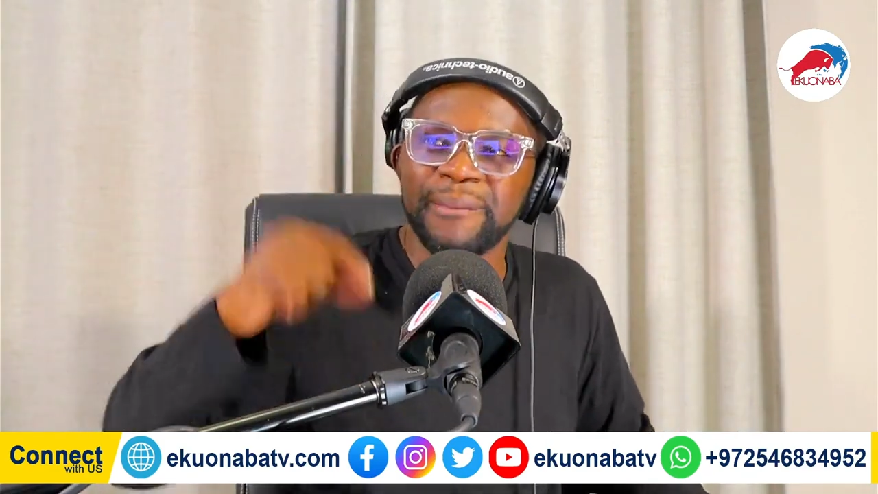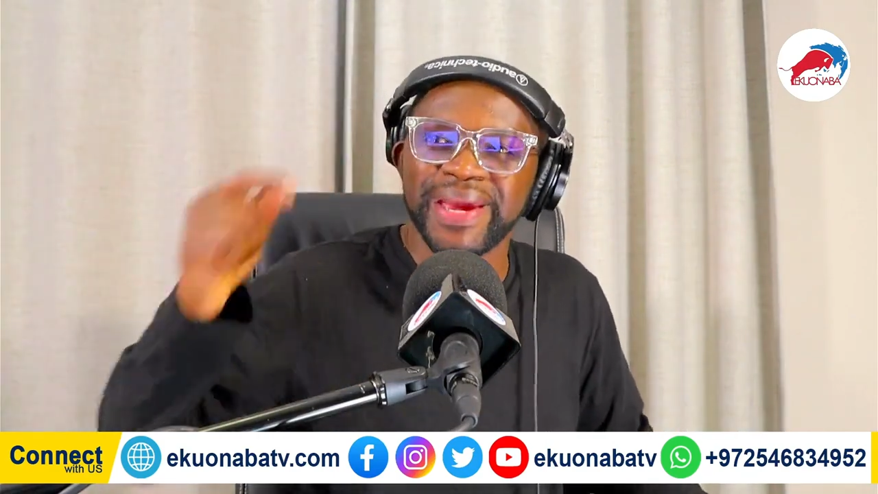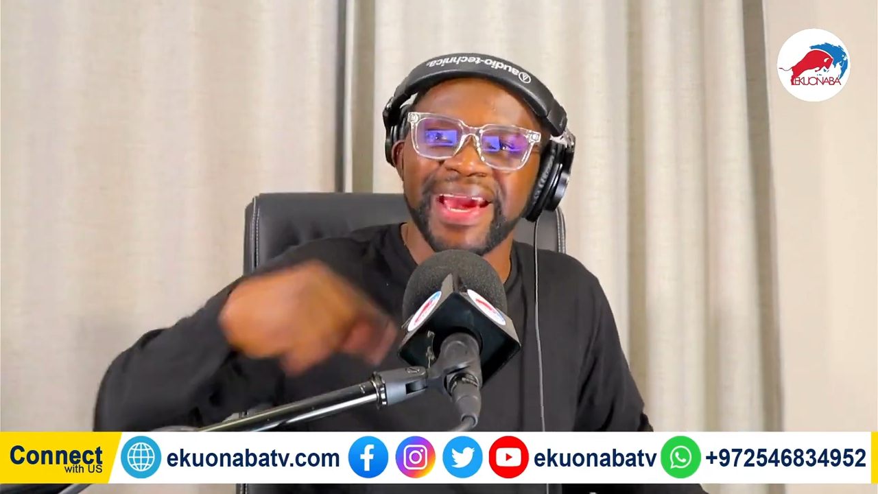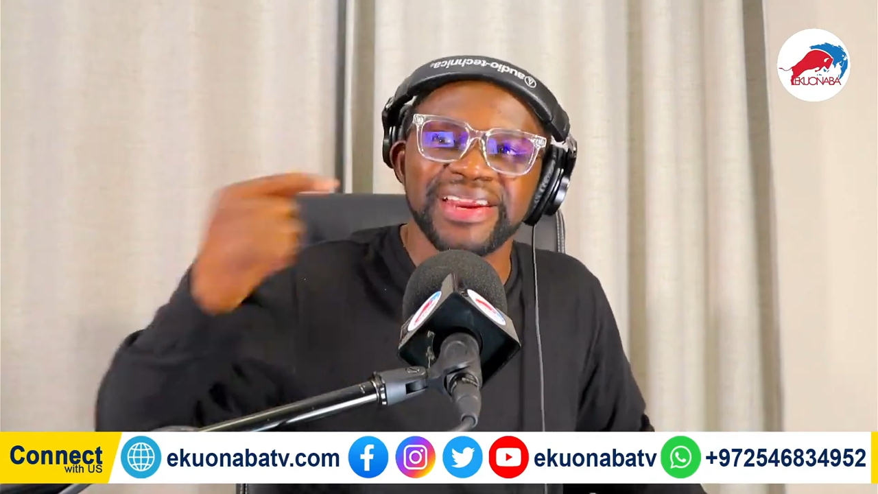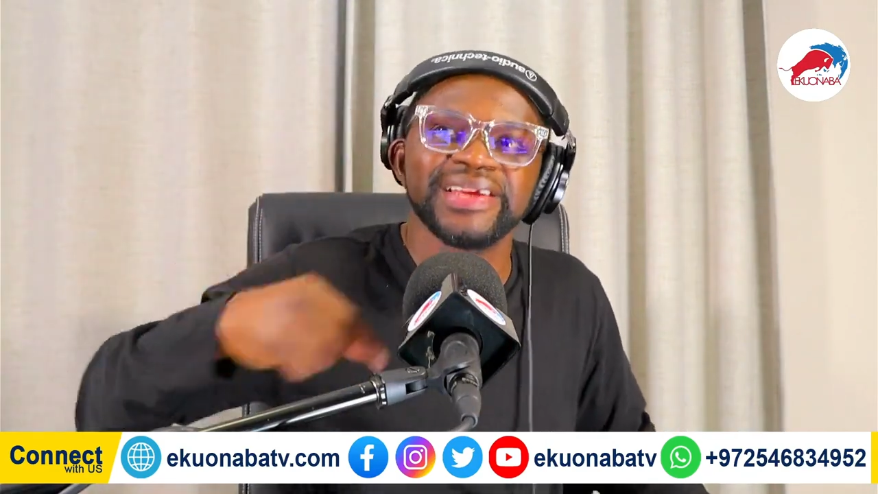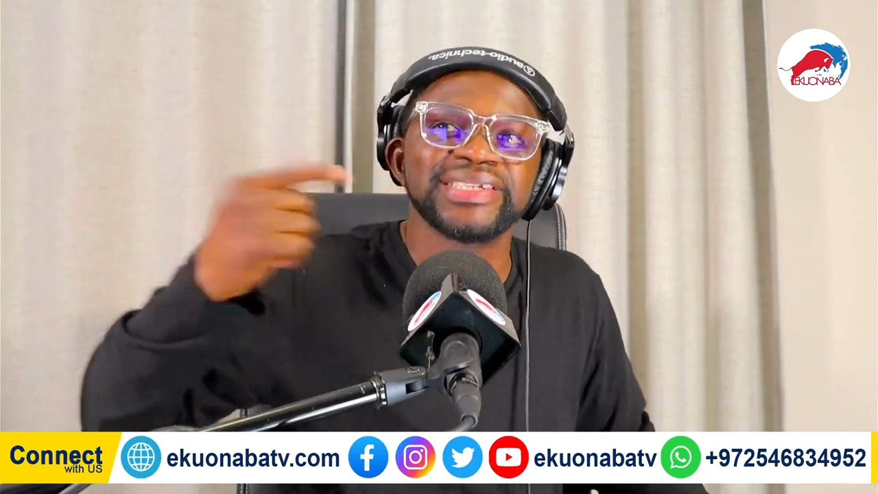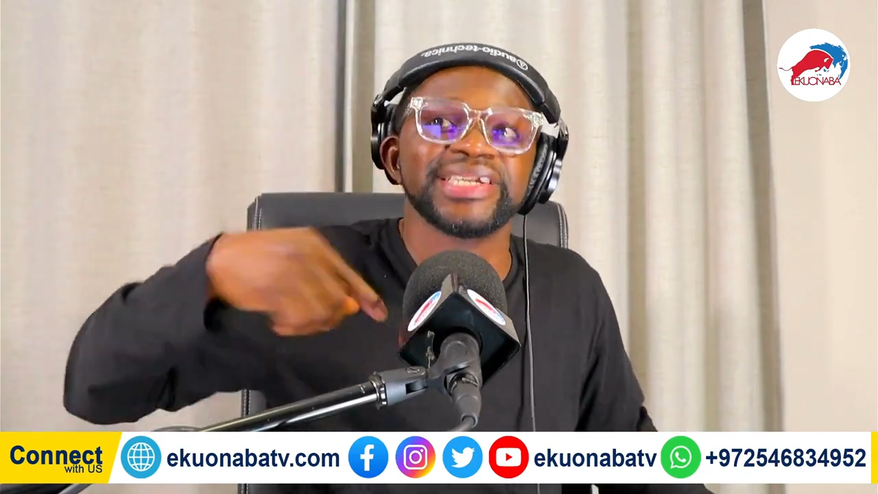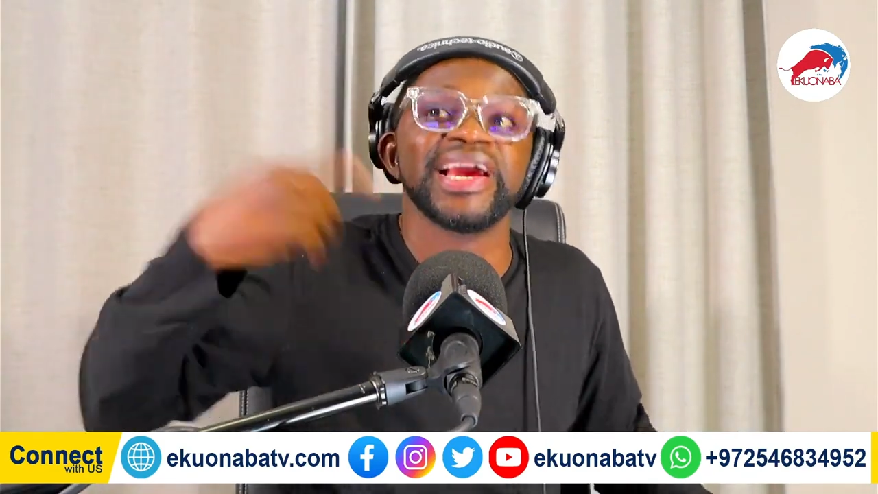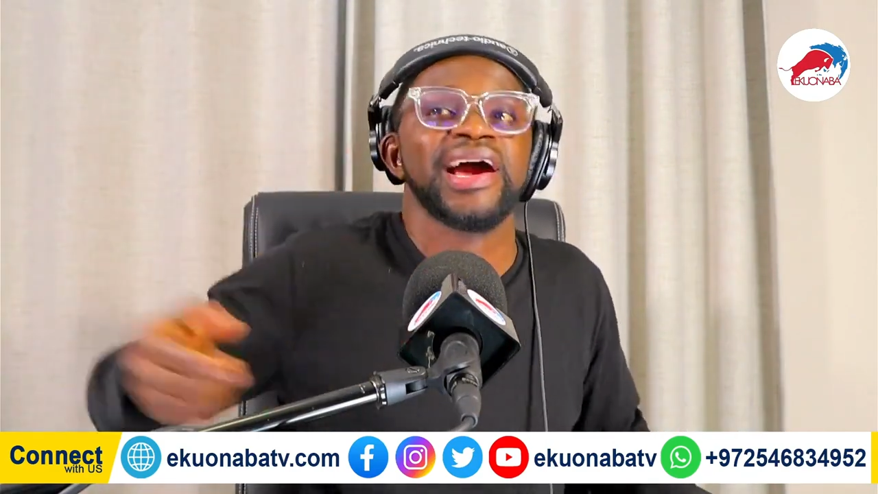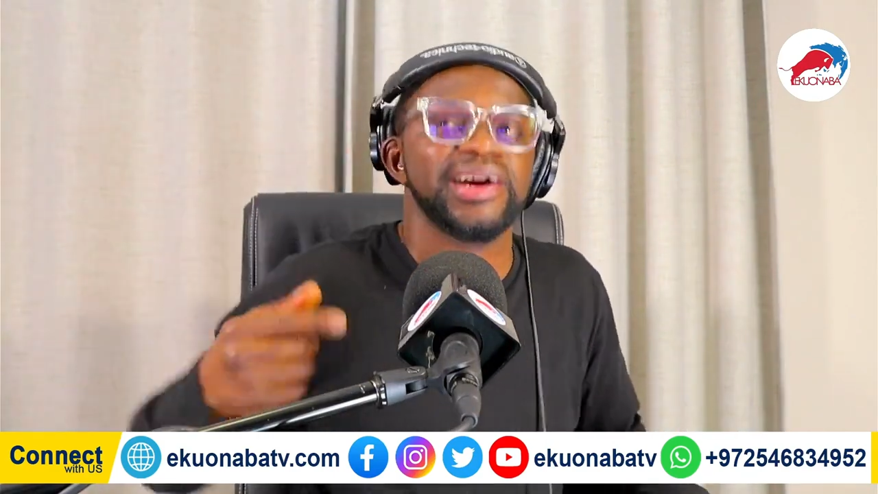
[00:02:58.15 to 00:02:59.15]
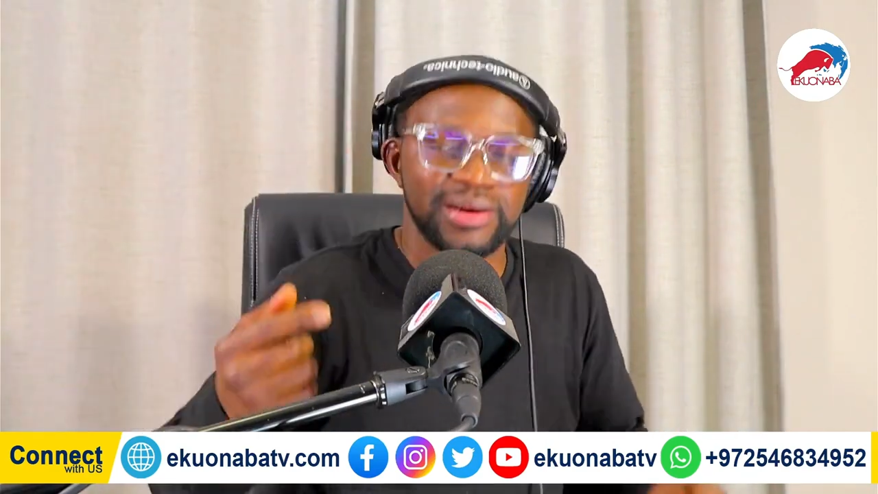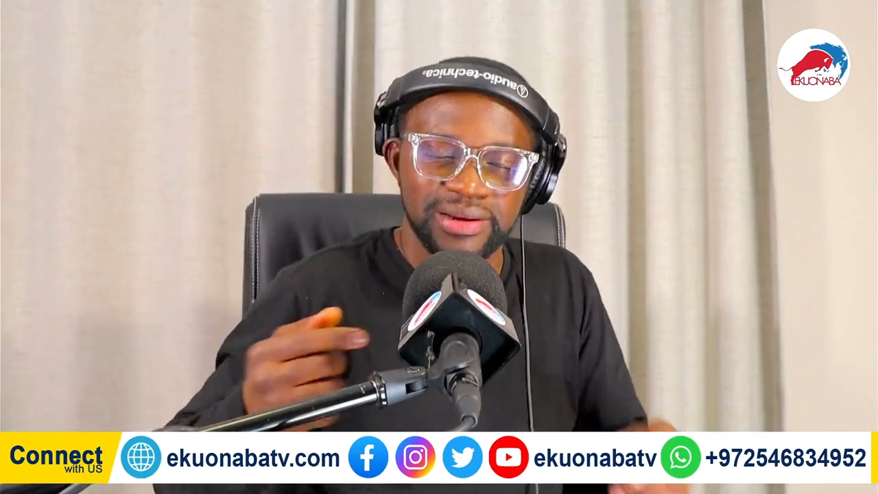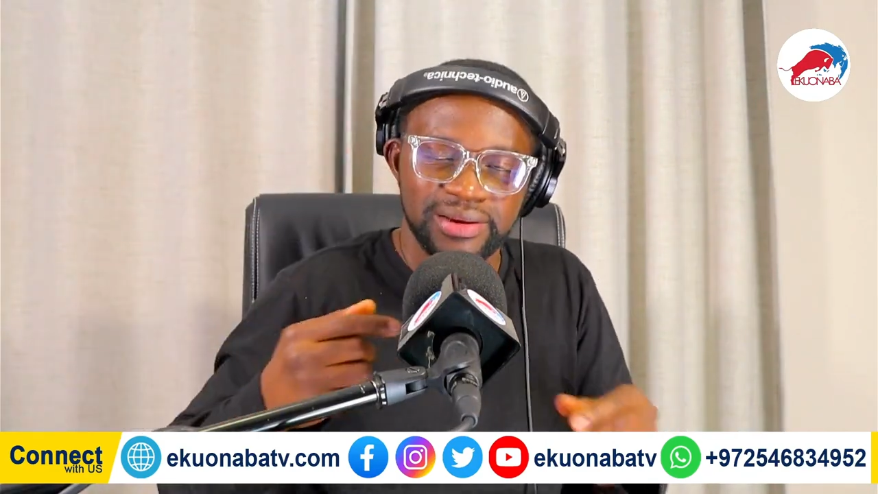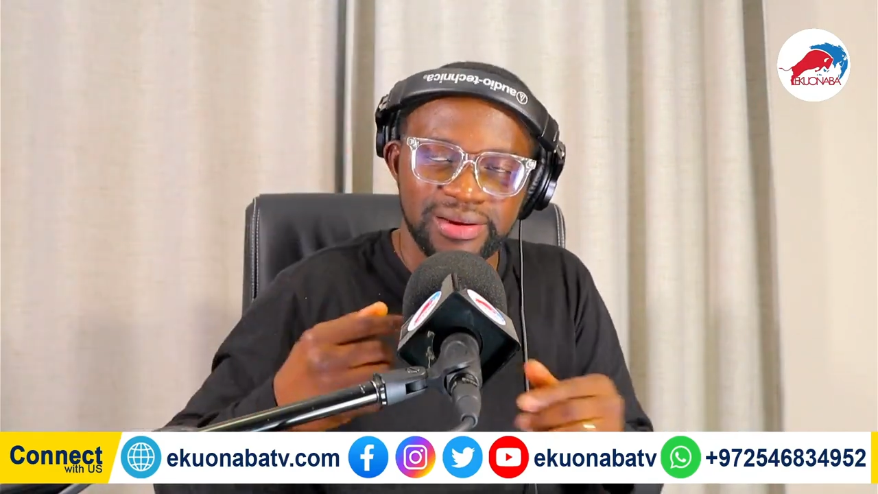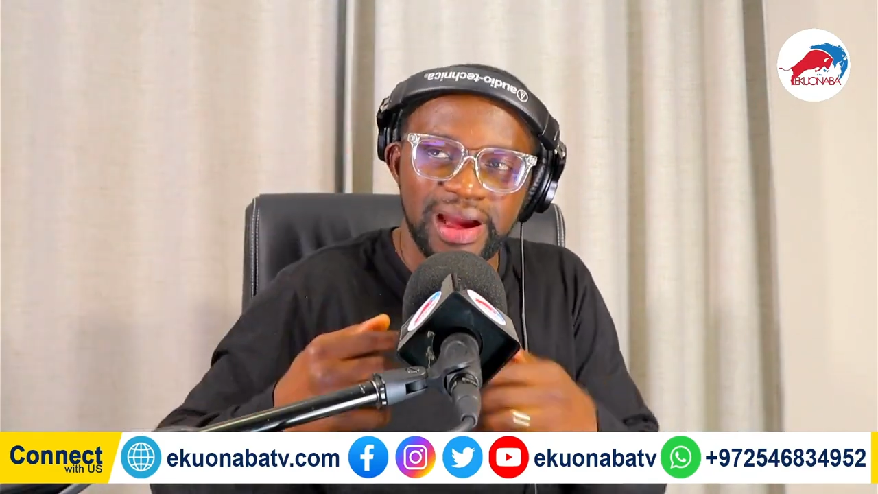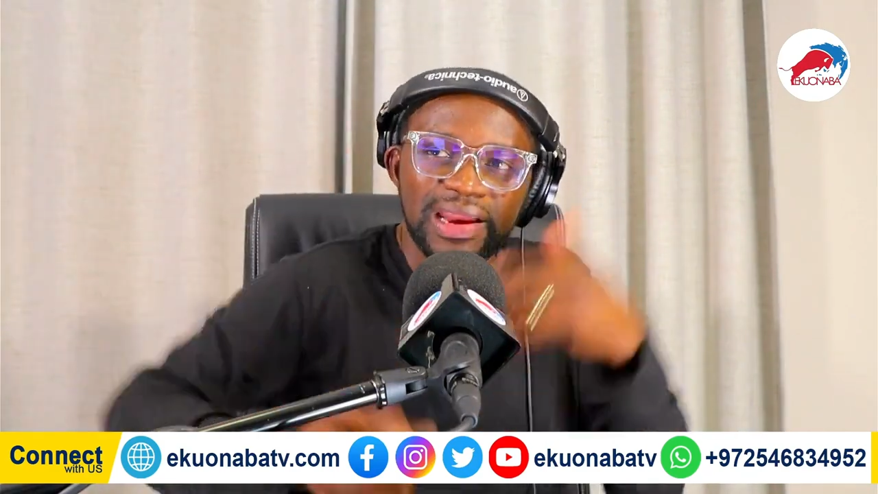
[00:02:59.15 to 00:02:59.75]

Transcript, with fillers: edit here. Ana